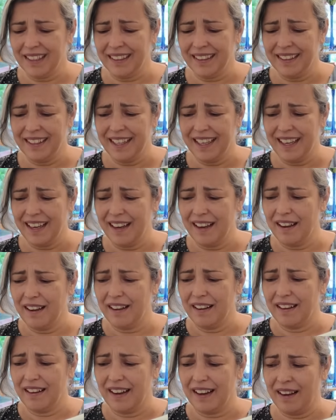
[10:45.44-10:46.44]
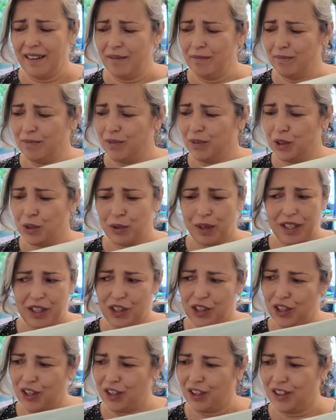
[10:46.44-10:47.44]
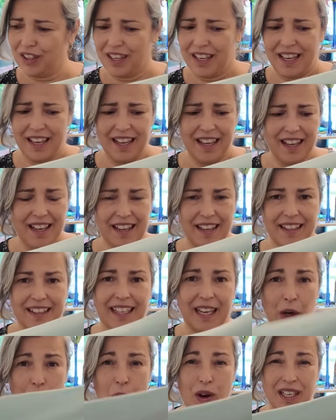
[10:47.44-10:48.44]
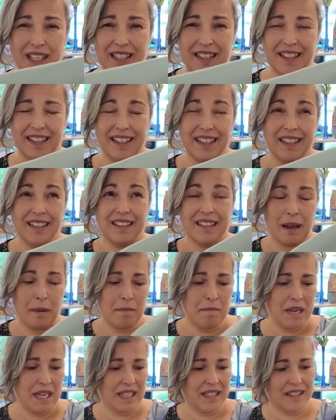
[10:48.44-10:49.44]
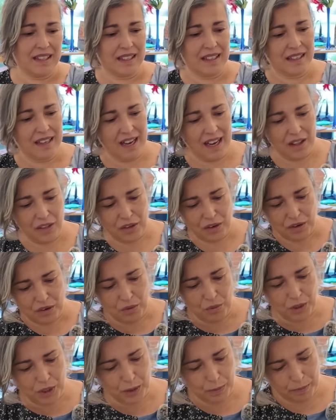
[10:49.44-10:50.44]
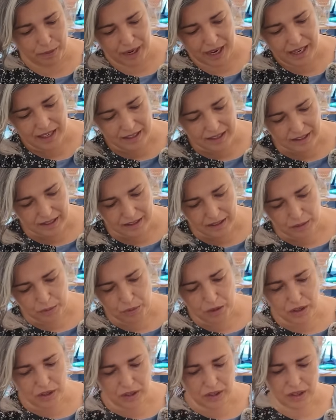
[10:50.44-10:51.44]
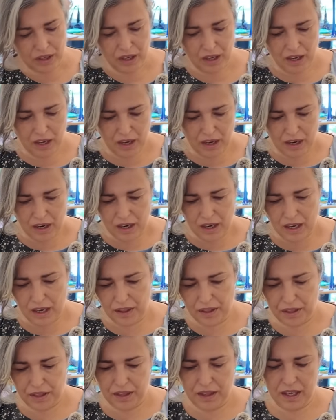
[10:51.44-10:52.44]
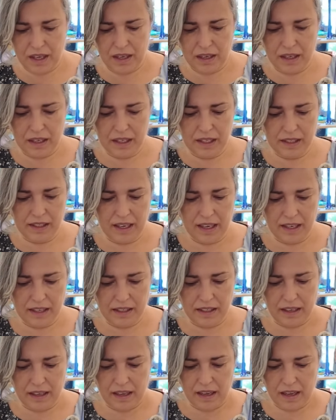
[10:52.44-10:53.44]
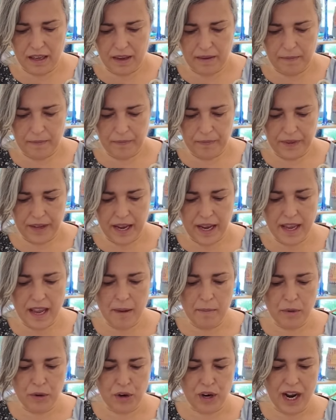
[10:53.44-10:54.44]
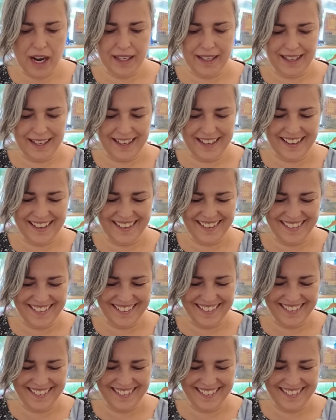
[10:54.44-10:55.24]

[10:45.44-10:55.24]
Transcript: The sweatshirt, the quality is amazing. I don't know which brand this was. I think it says, I am organic.